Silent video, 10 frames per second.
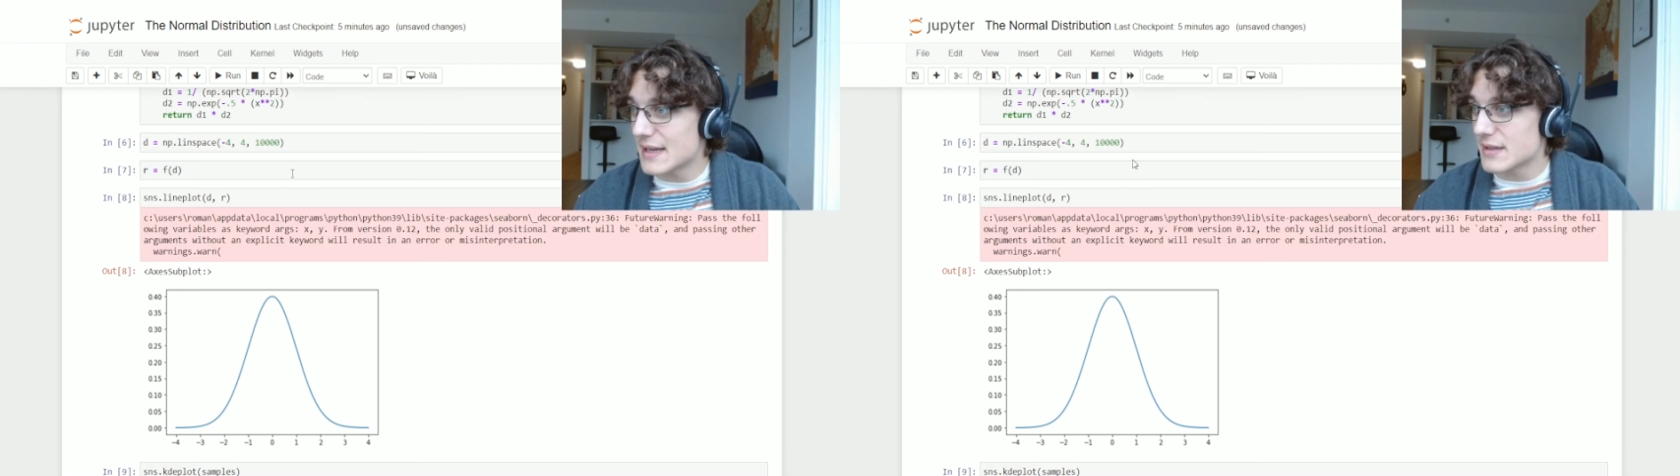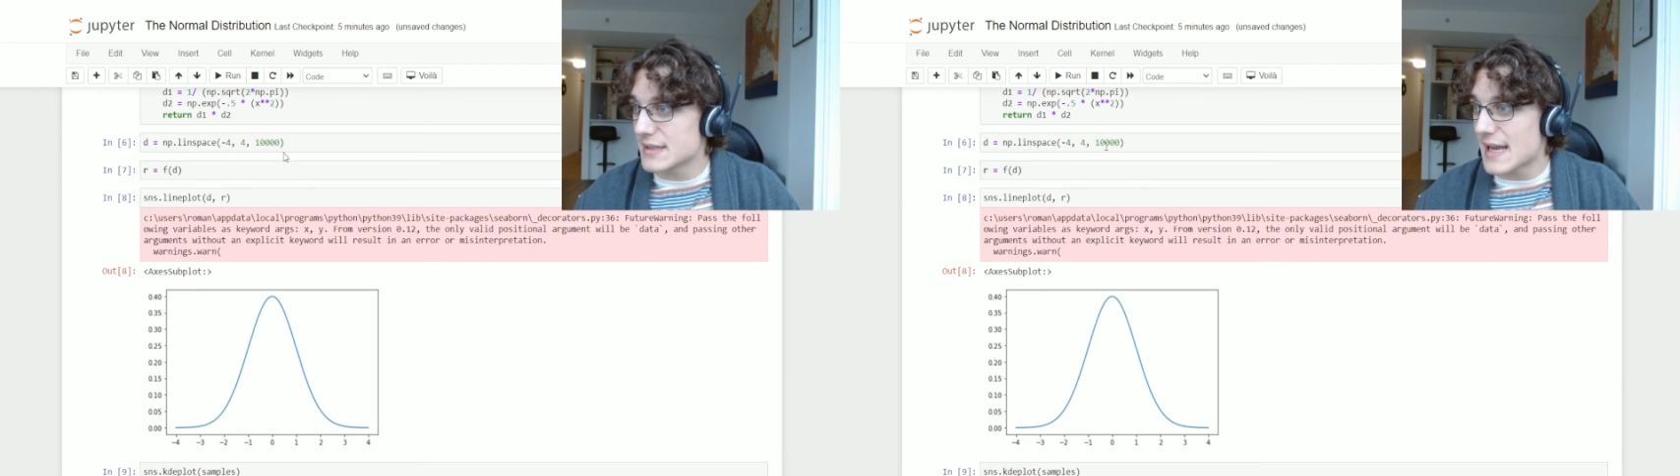
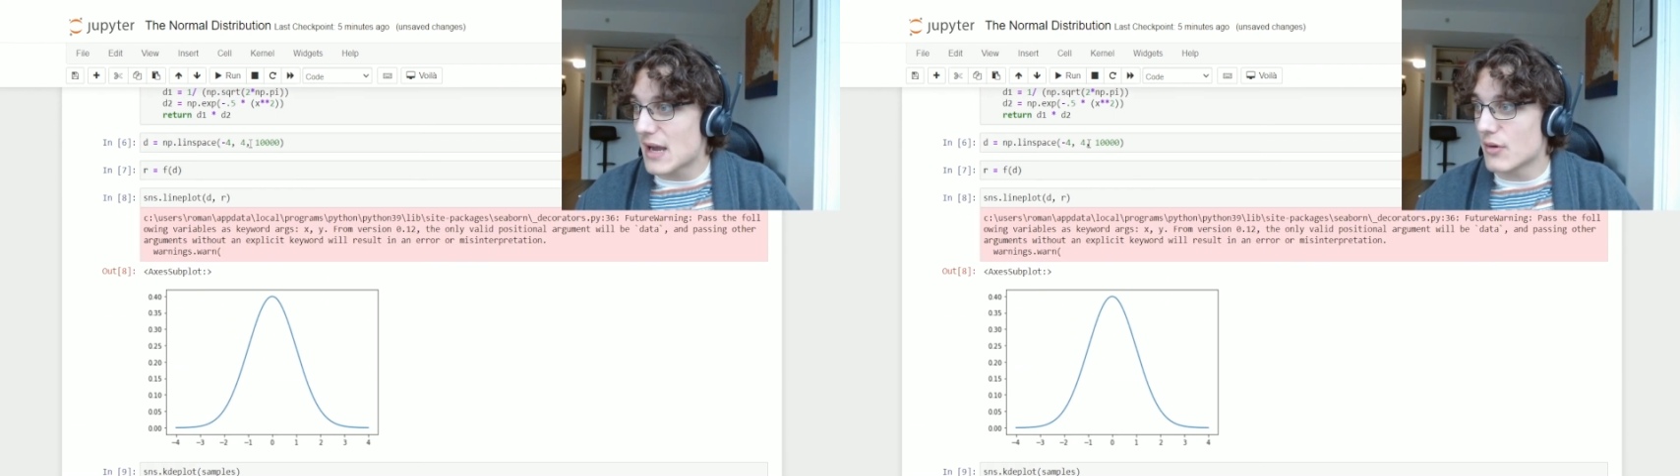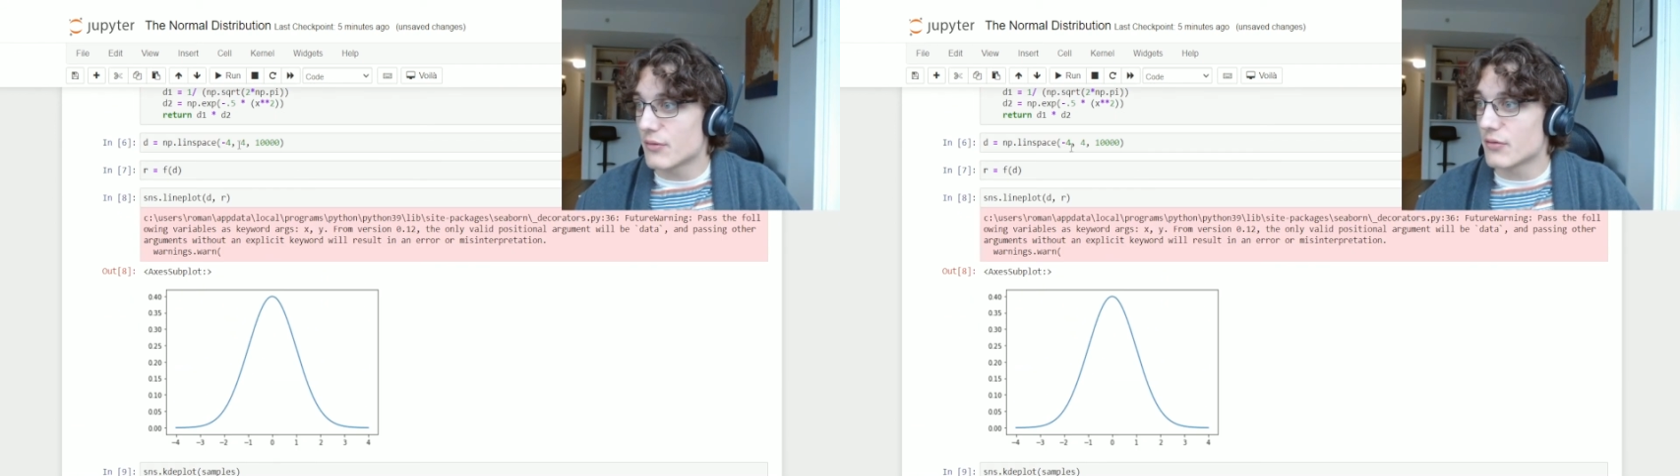tails
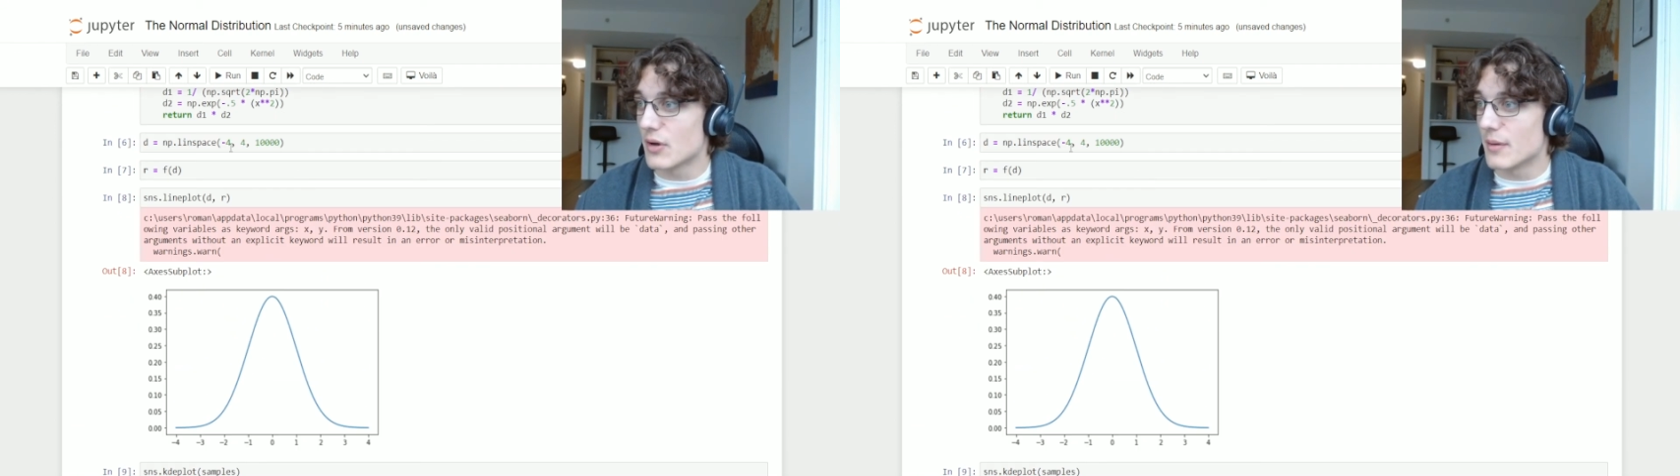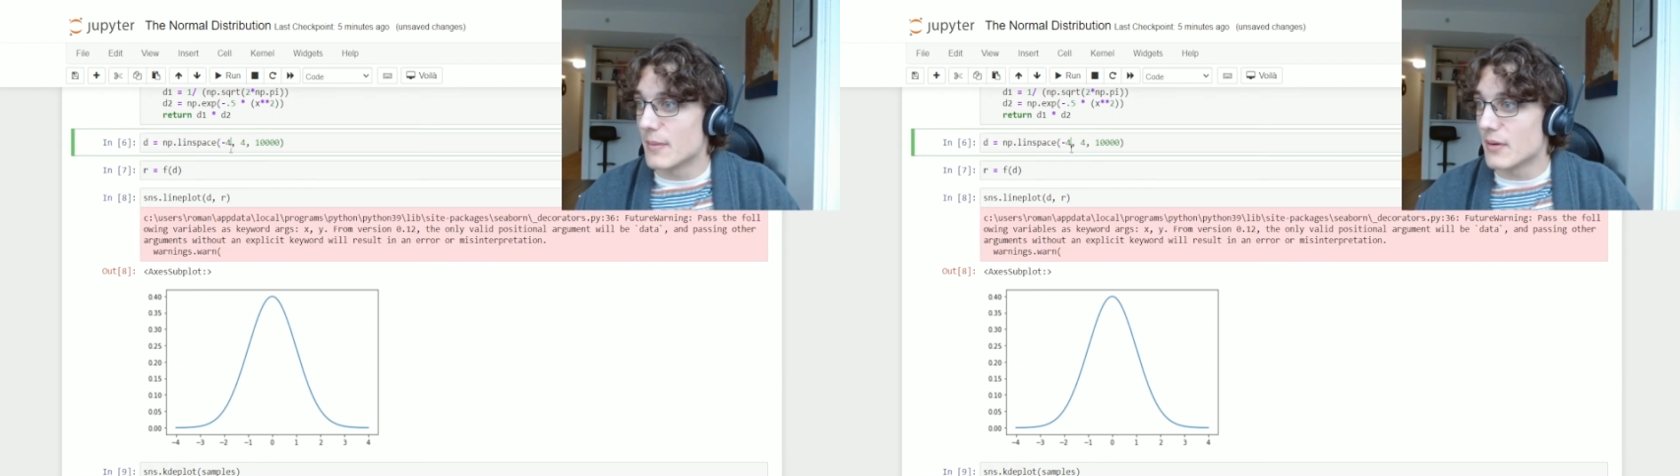out
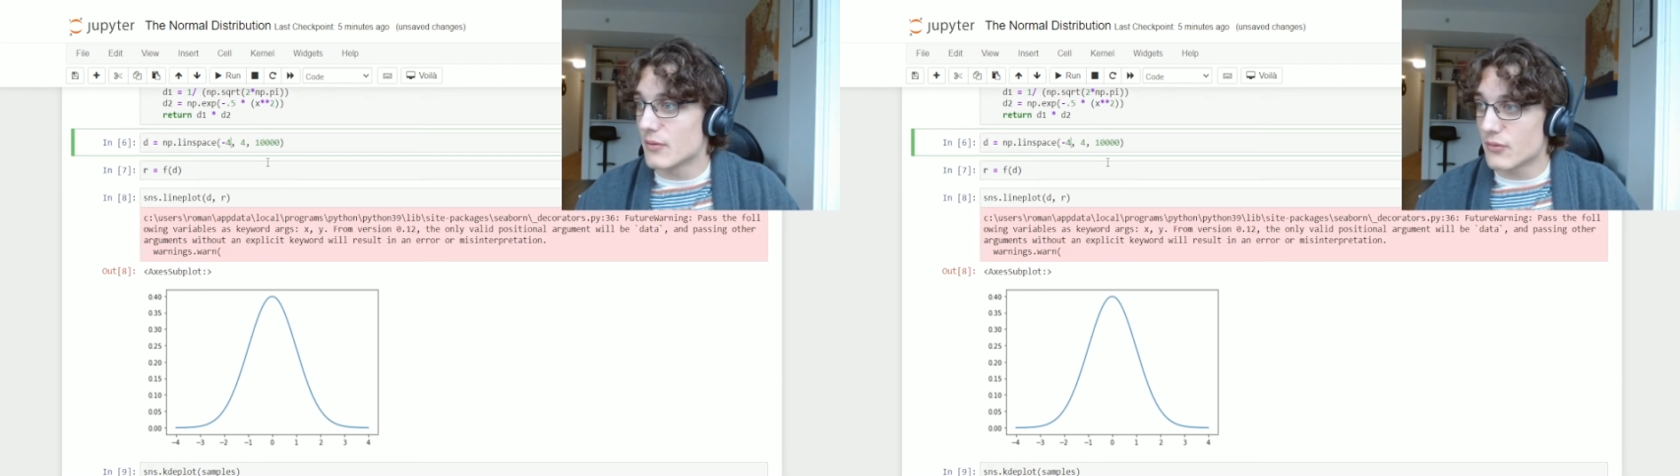from